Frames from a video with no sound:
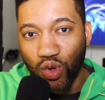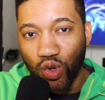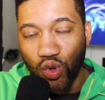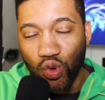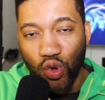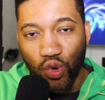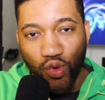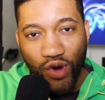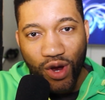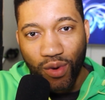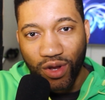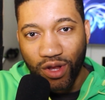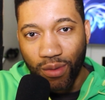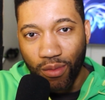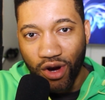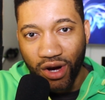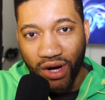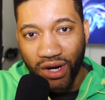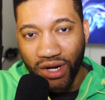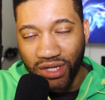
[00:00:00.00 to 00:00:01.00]
will do great when the
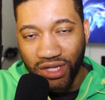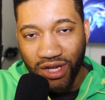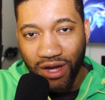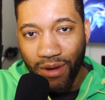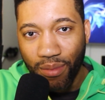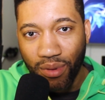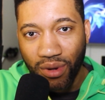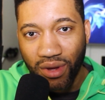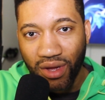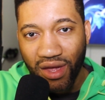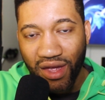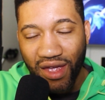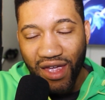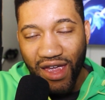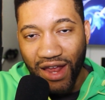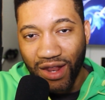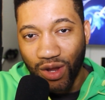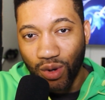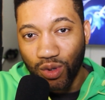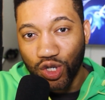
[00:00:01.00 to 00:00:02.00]
market is up,
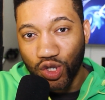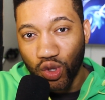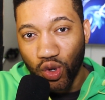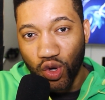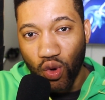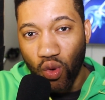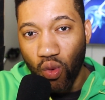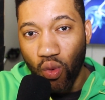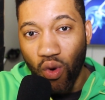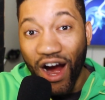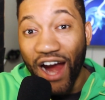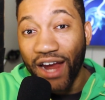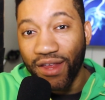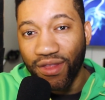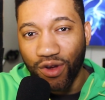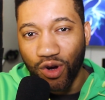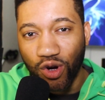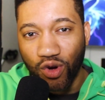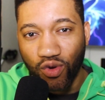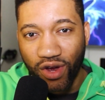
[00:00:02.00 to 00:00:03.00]
and they'll show you why
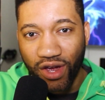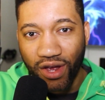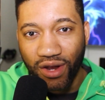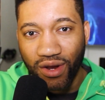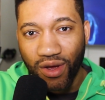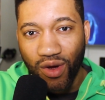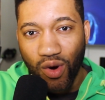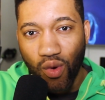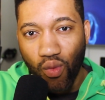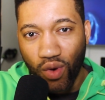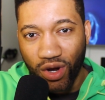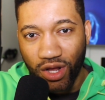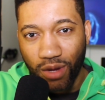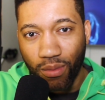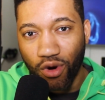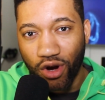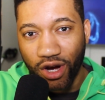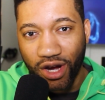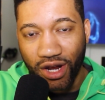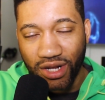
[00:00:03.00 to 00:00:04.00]
they're great when the
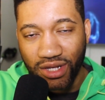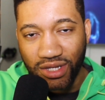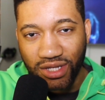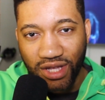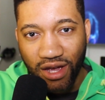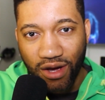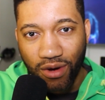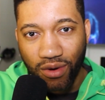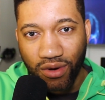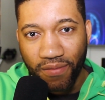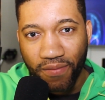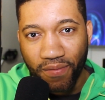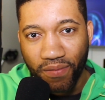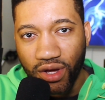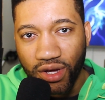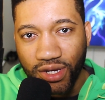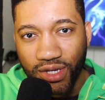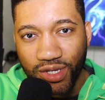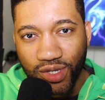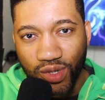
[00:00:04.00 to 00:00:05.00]
market is down.
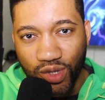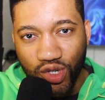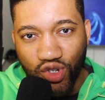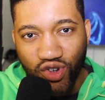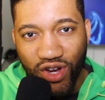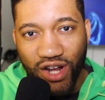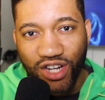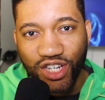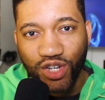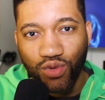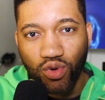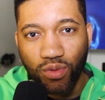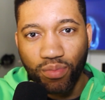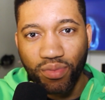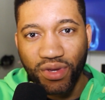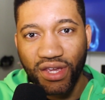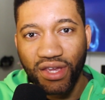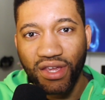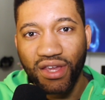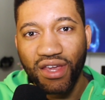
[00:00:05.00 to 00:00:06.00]
So the strategy would
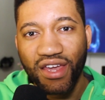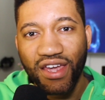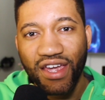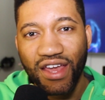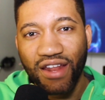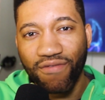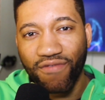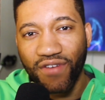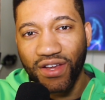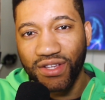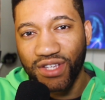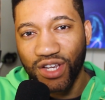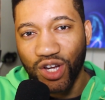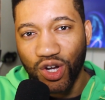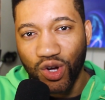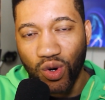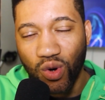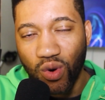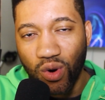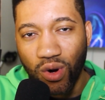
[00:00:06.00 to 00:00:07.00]
be invest in
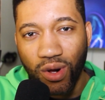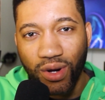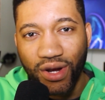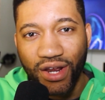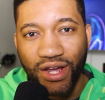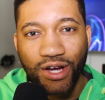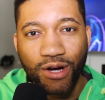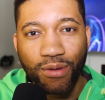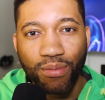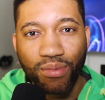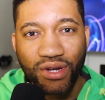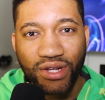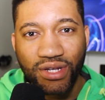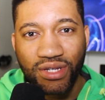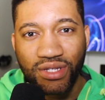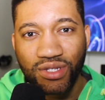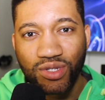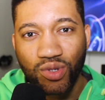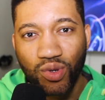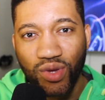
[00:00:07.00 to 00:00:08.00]
good quality
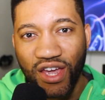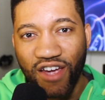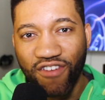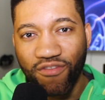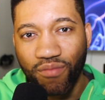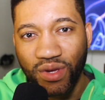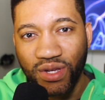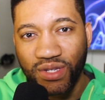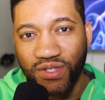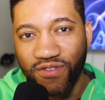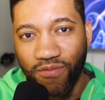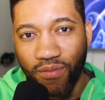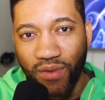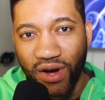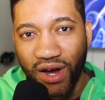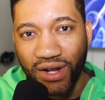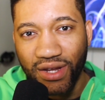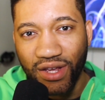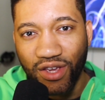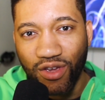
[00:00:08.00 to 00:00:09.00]
companies so you have peace of
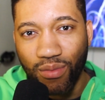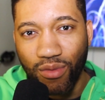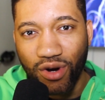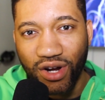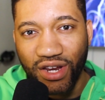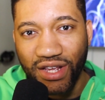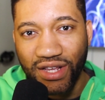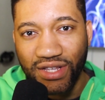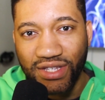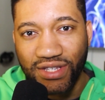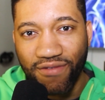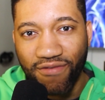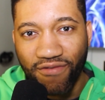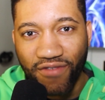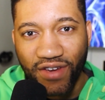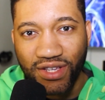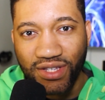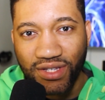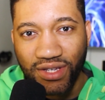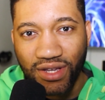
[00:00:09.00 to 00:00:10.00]
mind that your money is
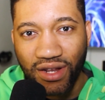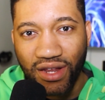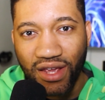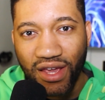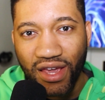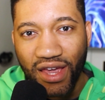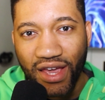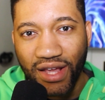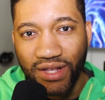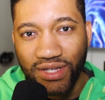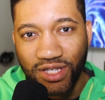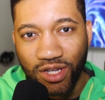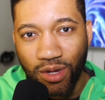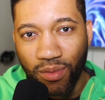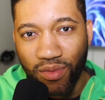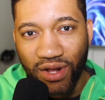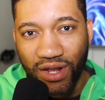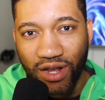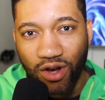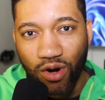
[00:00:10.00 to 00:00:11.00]
invested in
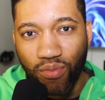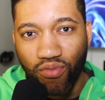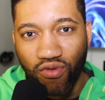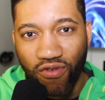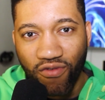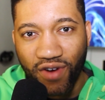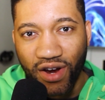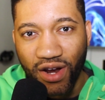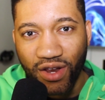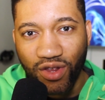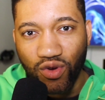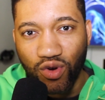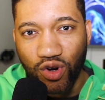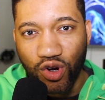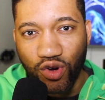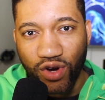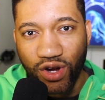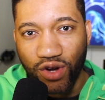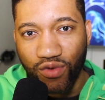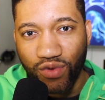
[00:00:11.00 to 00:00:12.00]
something that will provide you
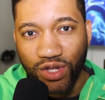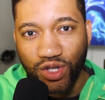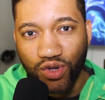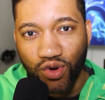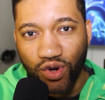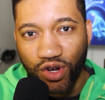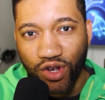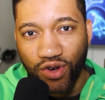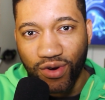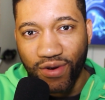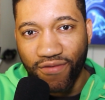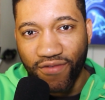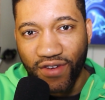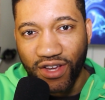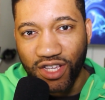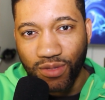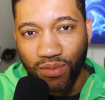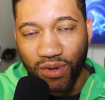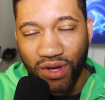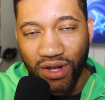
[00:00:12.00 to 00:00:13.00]
a greater return on your
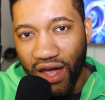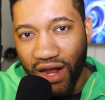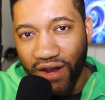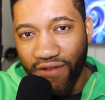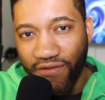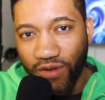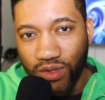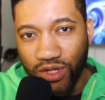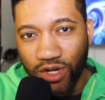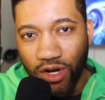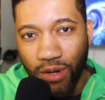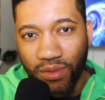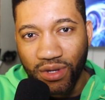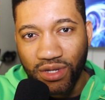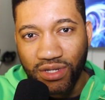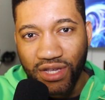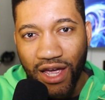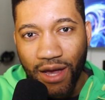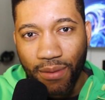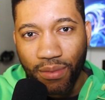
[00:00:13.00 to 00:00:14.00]
investment. And if those
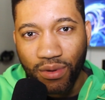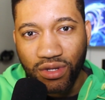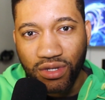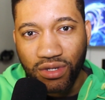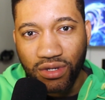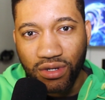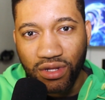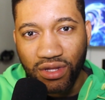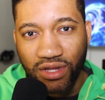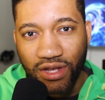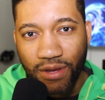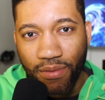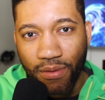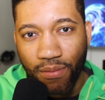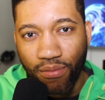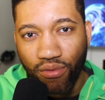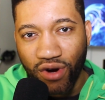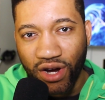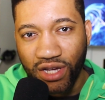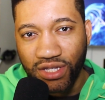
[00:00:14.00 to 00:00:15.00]
companies happen to dip in
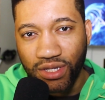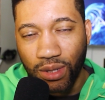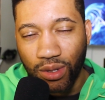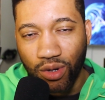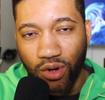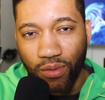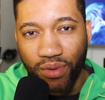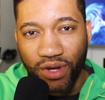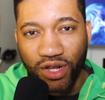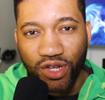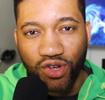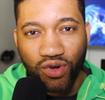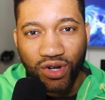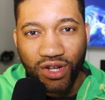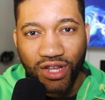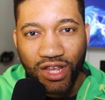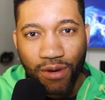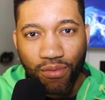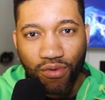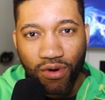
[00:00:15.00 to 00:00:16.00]
price a little bit during the
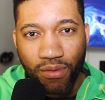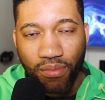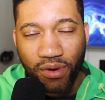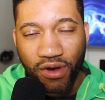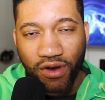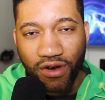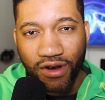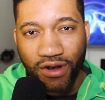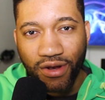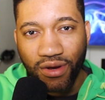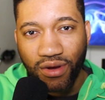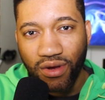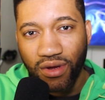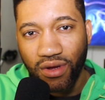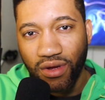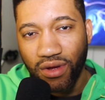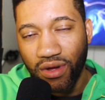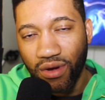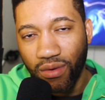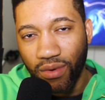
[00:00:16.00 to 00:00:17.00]
tapering period,
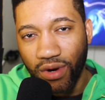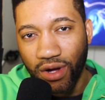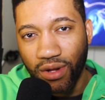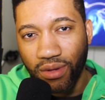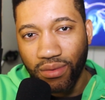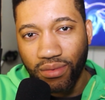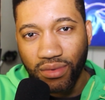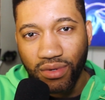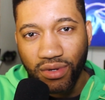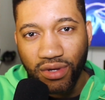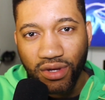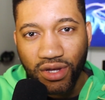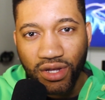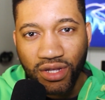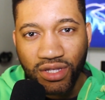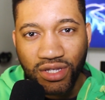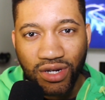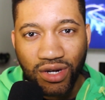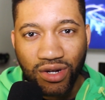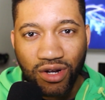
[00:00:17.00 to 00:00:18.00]
well,
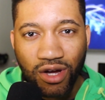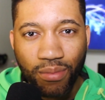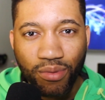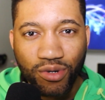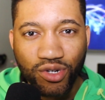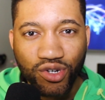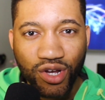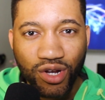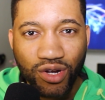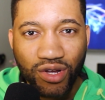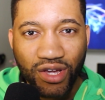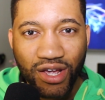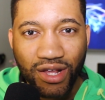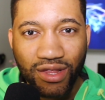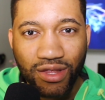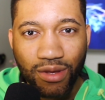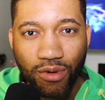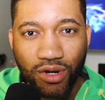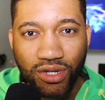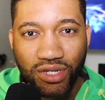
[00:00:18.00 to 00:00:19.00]
it's a good opportunity to
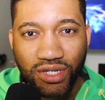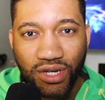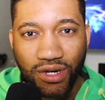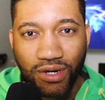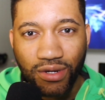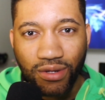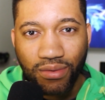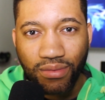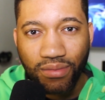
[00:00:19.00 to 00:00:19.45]
get them on sale.